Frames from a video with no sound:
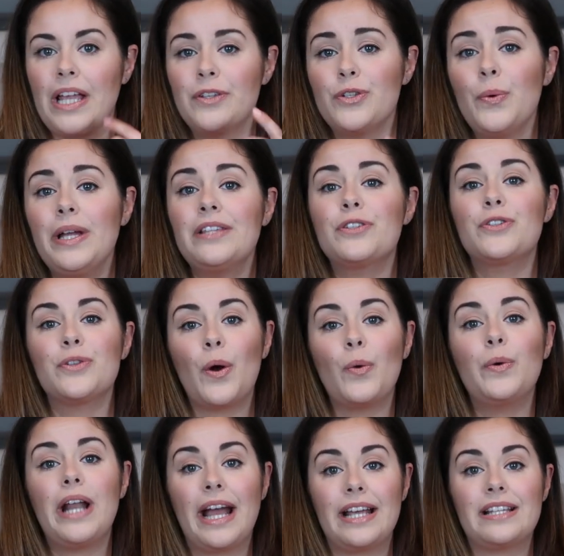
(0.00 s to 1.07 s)
So it's
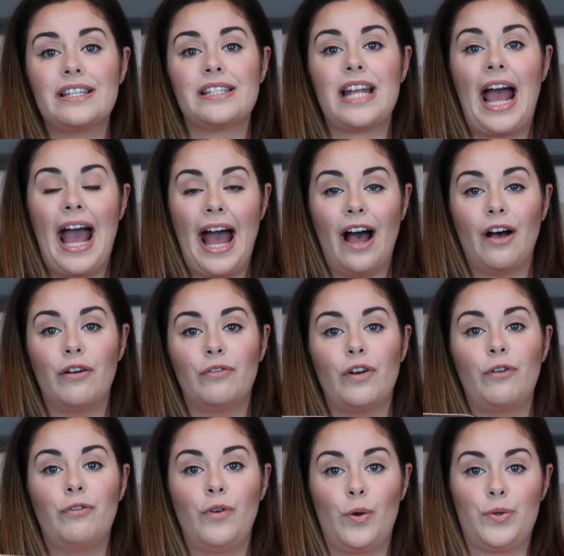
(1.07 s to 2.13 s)
so nice to have
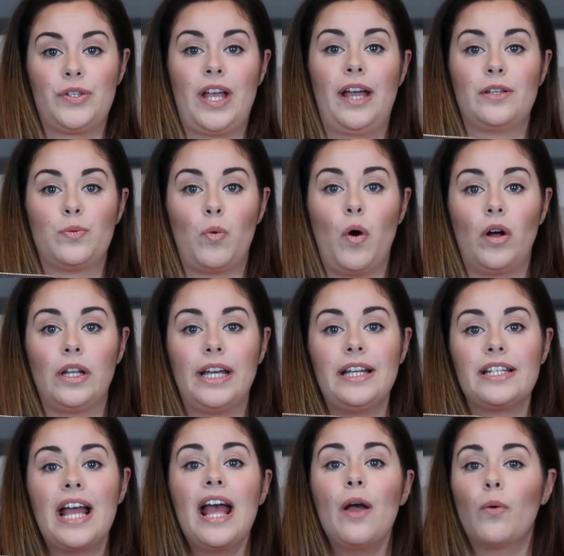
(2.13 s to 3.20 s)
a full-size wallet